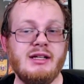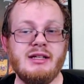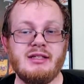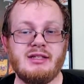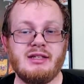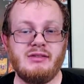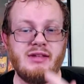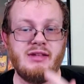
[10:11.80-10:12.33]

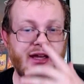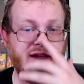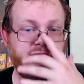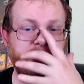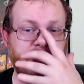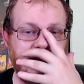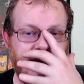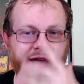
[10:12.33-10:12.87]
So now
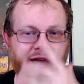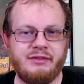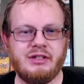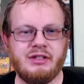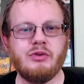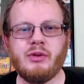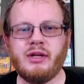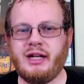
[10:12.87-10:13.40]
they have to
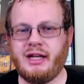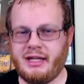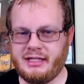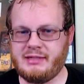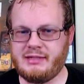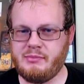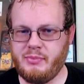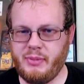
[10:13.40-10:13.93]
treat
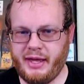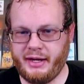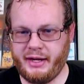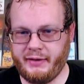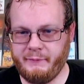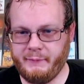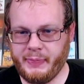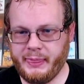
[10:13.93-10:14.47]
us
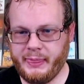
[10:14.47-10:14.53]
better.